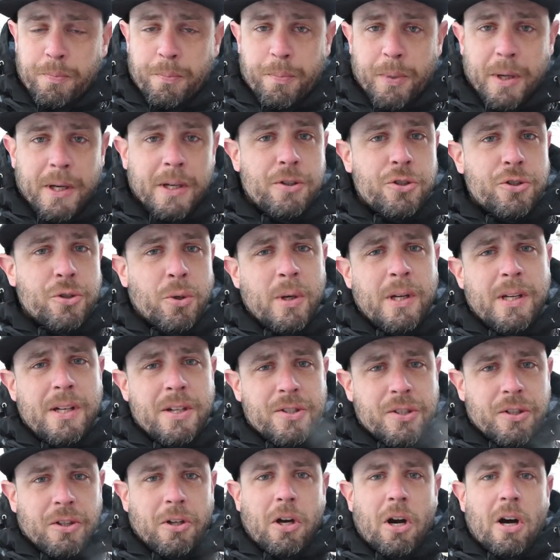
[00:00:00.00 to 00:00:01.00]
But enjoying a
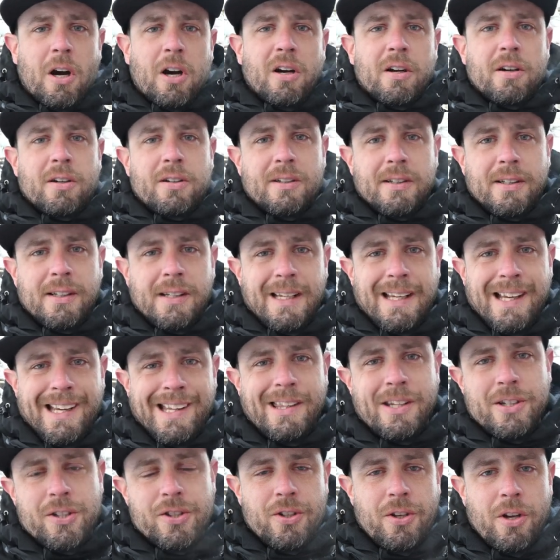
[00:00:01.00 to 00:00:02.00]
cigar
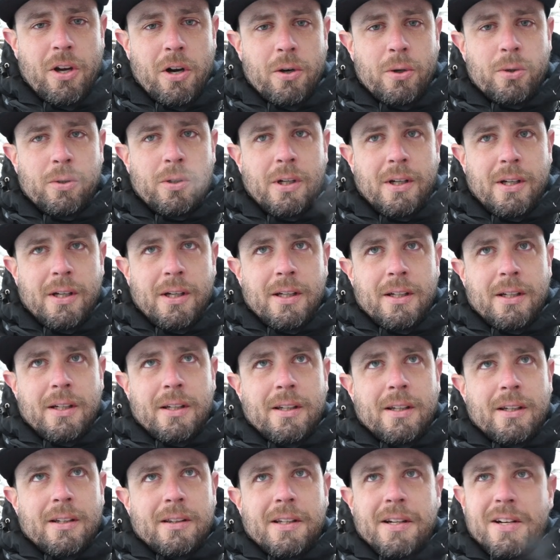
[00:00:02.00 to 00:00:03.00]
in the snow,
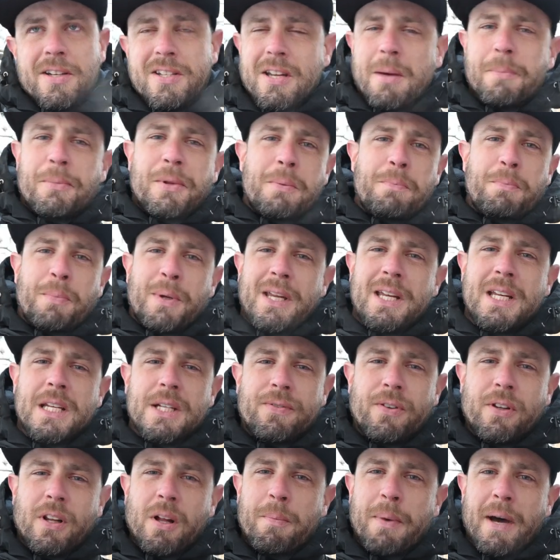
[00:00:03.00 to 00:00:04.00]
there's something
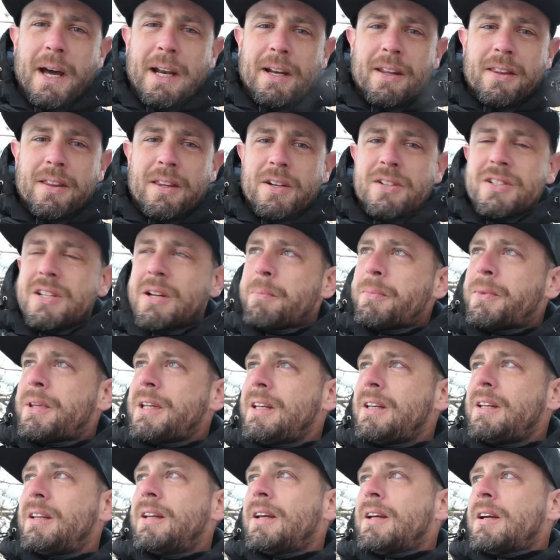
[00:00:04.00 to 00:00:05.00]
peaceful about it. There's
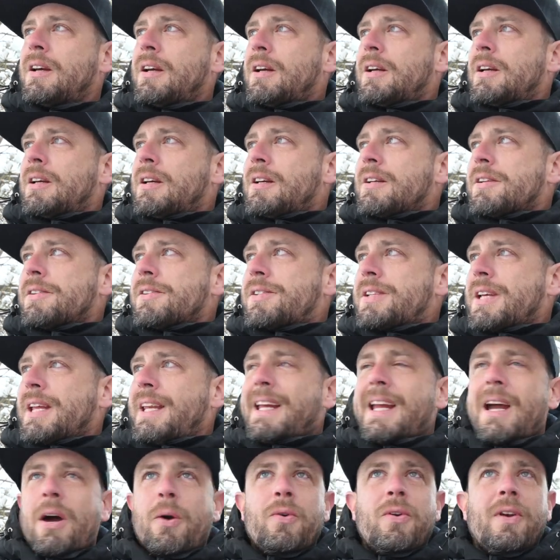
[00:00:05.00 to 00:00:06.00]
something
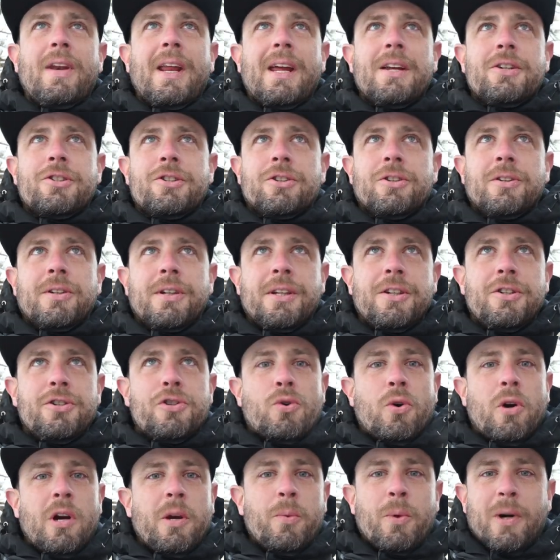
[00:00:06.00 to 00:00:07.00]
sitting out in nature,
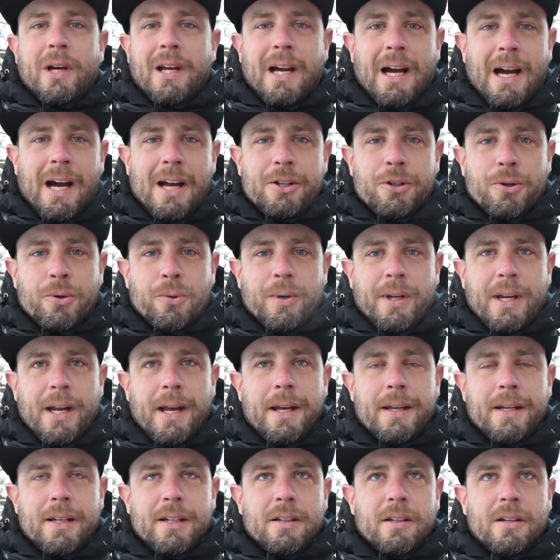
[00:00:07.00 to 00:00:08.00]
enjoying what God
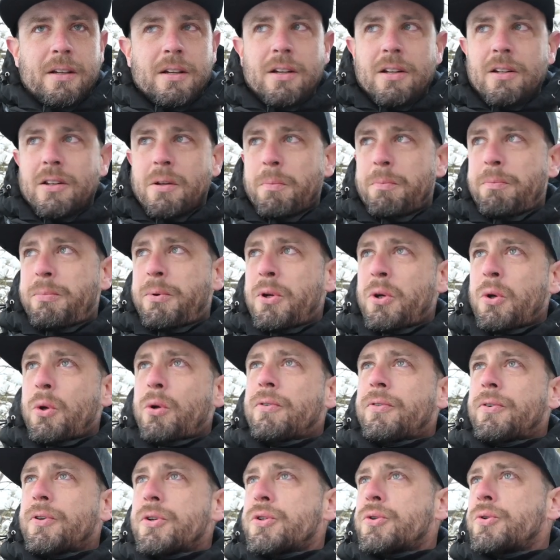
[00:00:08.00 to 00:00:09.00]
created. The
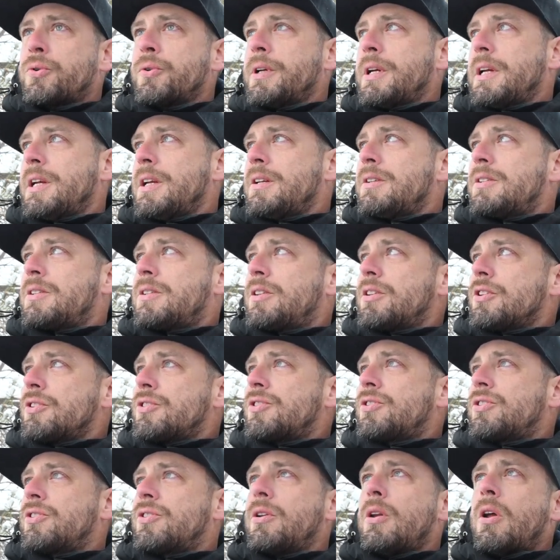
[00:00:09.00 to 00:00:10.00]
beautiful trees, the
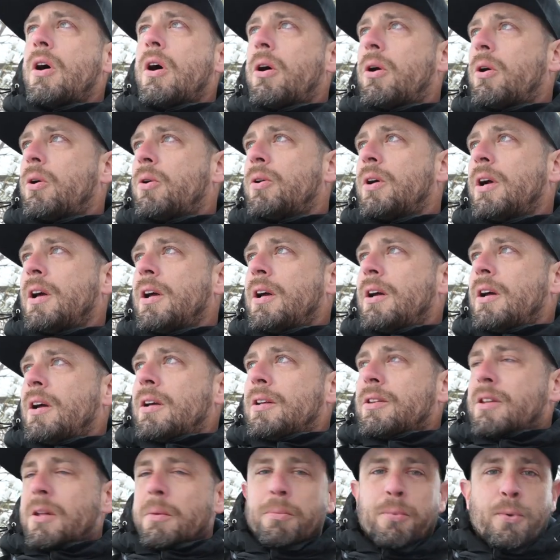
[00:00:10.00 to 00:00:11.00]
snow,
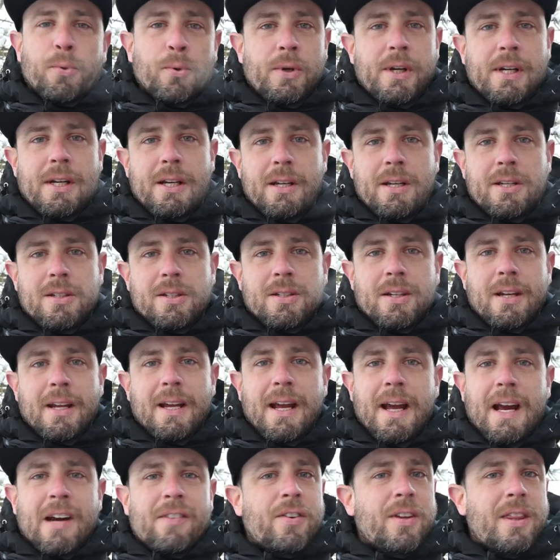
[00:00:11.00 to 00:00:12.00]
the breeze,
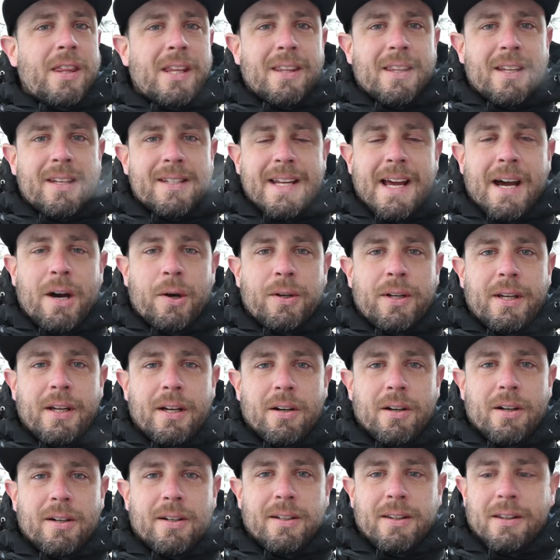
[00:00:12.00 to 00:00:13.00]
everything that's out
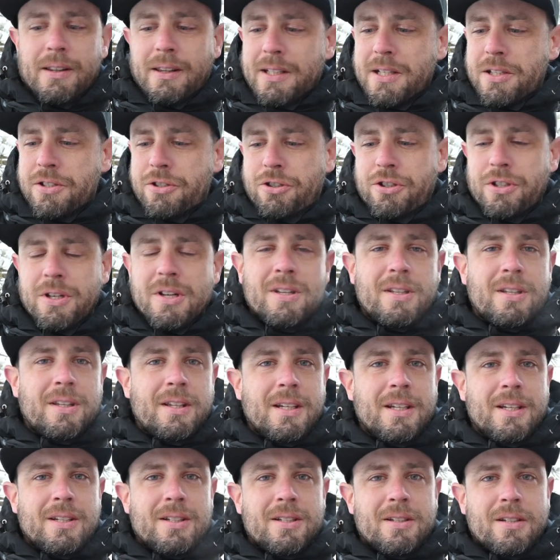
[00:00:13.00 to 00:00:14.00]
here, there's just
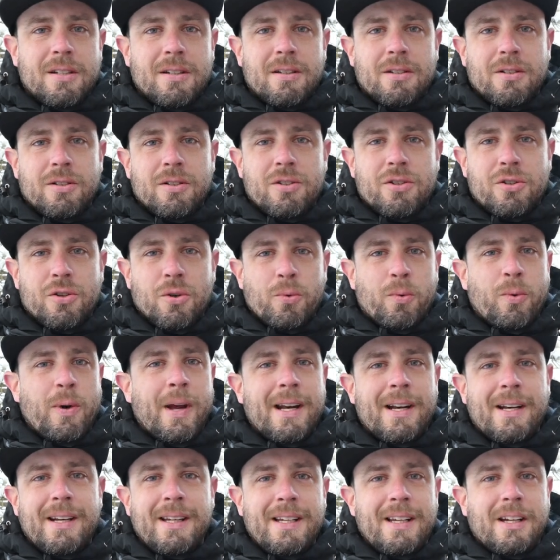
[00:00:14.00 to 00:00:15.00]
this
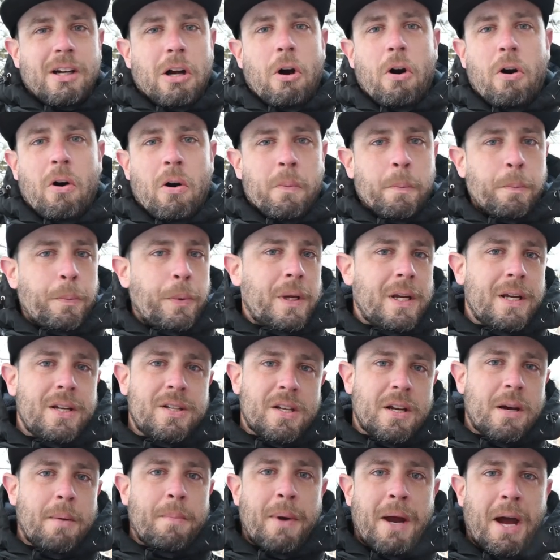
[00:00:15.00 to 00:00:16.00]
serenity, calm
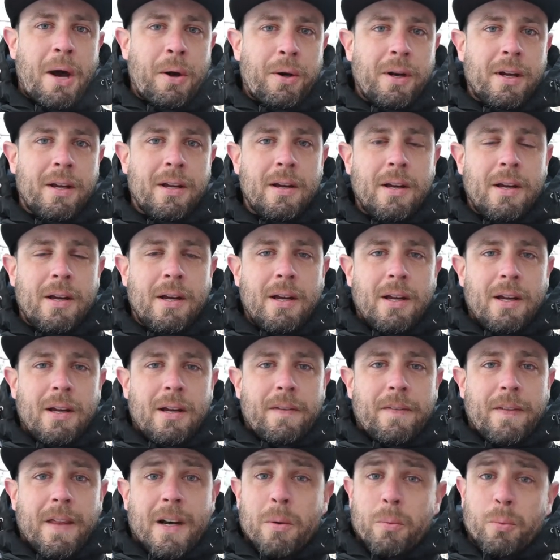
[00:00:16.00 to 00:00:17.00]
peace about it
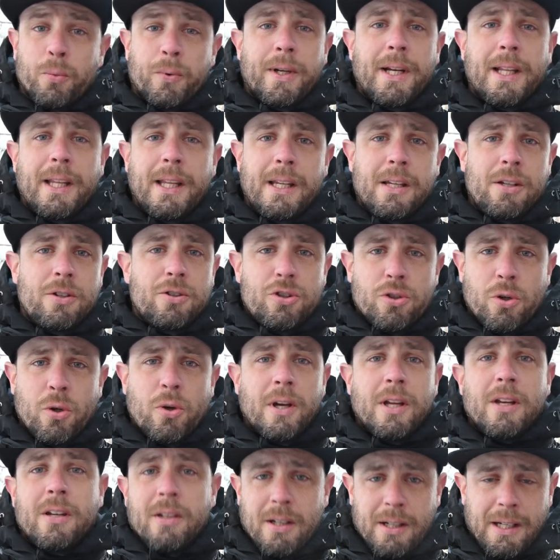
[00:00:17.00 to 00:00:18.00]
that I'm really
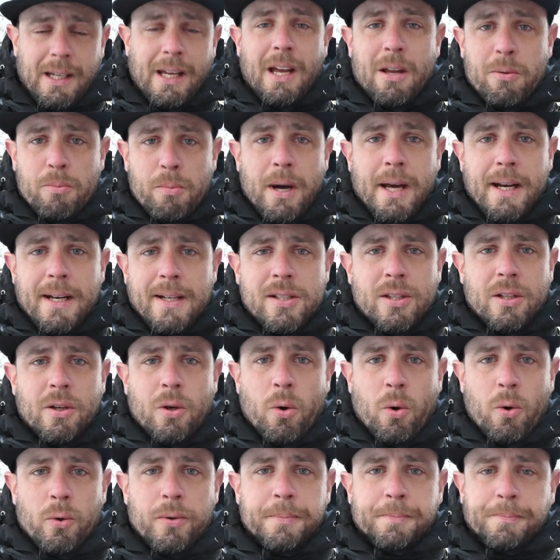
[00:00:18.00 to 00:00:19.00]
enjoying, again, minus the
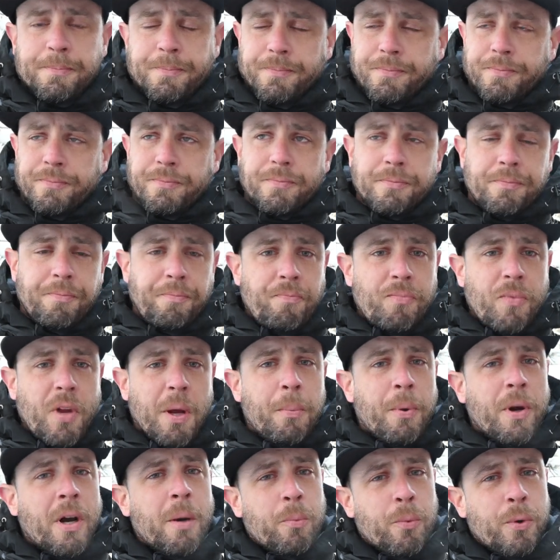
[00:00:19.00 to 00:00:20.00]
cold,
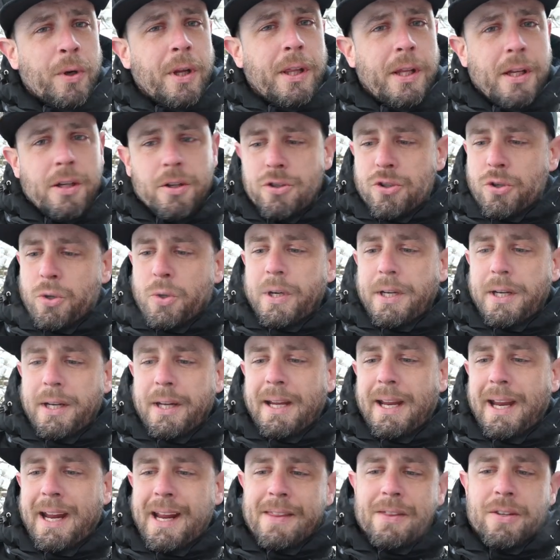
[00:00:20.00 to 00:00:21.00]
but I'm really enjoying
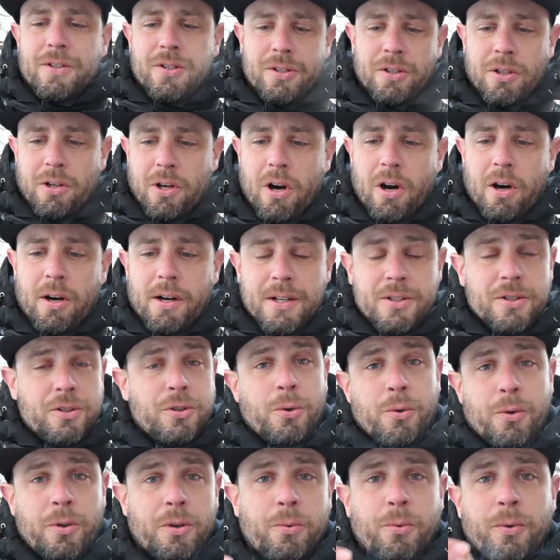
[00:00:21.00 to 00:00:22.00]
it, and this cigar is
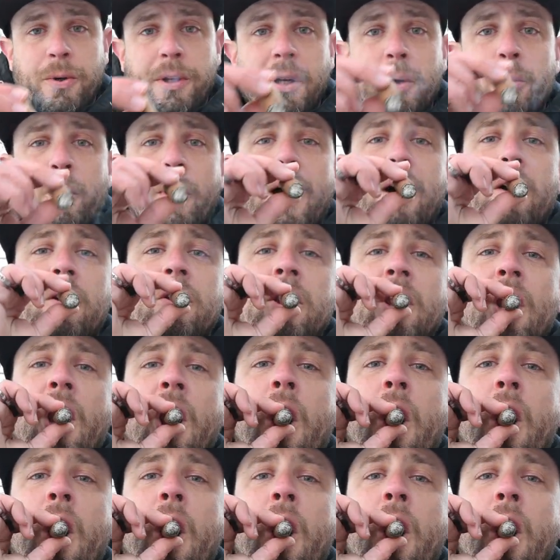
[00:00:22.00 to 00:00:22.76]
doing really well.